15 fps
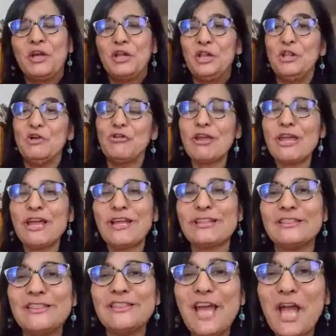Looking at
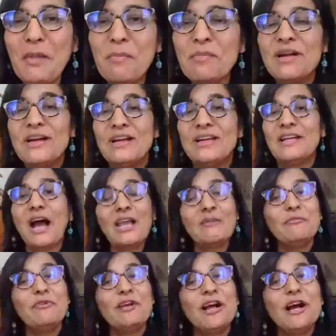them,
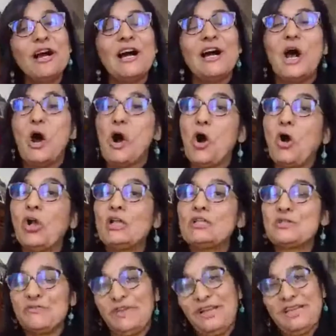Karimuga
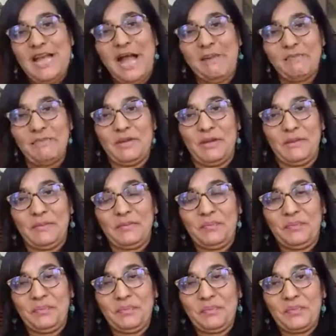also felt happy.
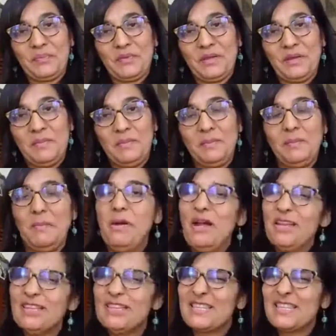
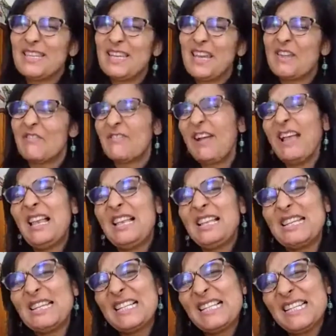But he felt a
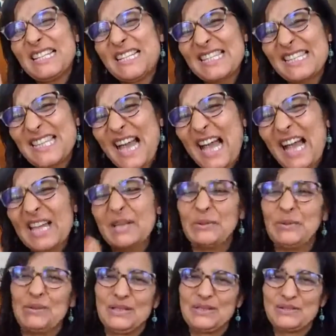little sad
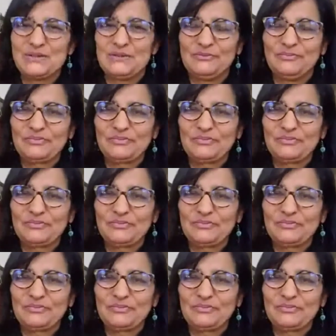also.